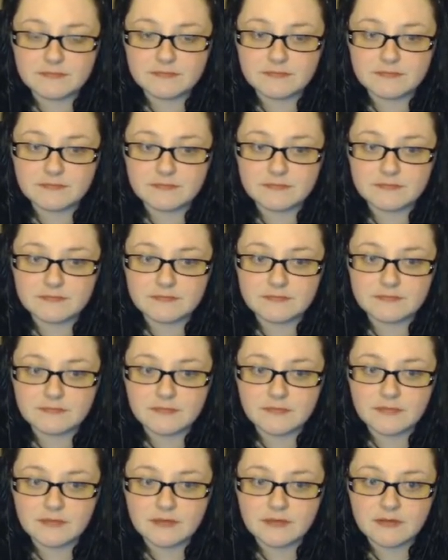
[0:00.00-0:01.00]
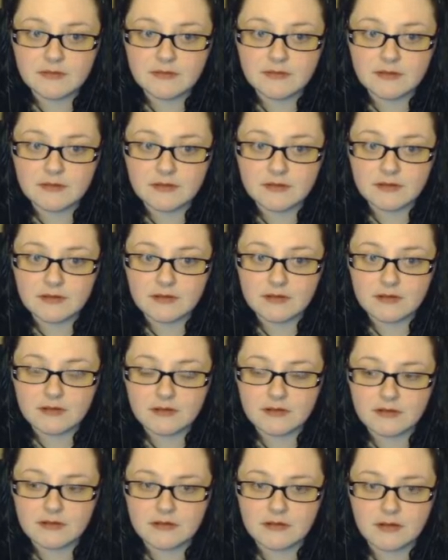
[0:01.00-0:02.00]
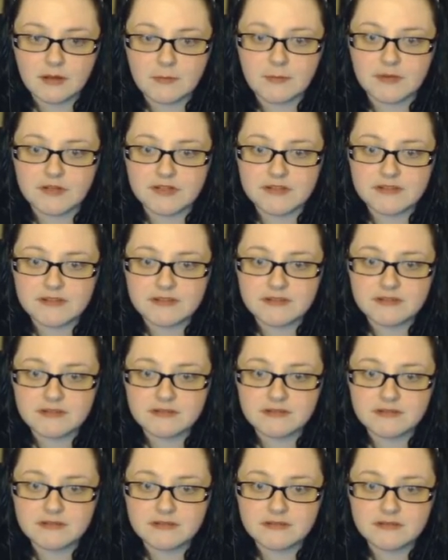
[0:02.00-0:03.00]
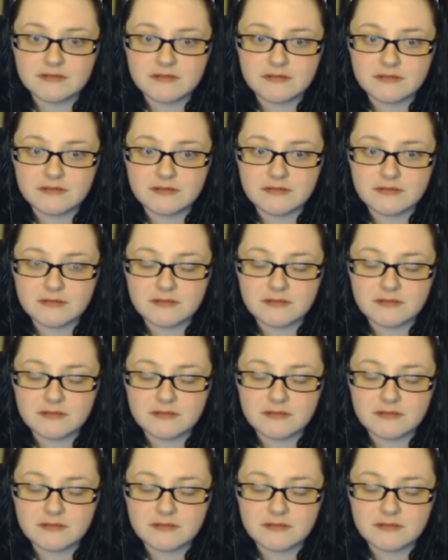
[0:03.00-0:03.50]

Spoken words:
(silent)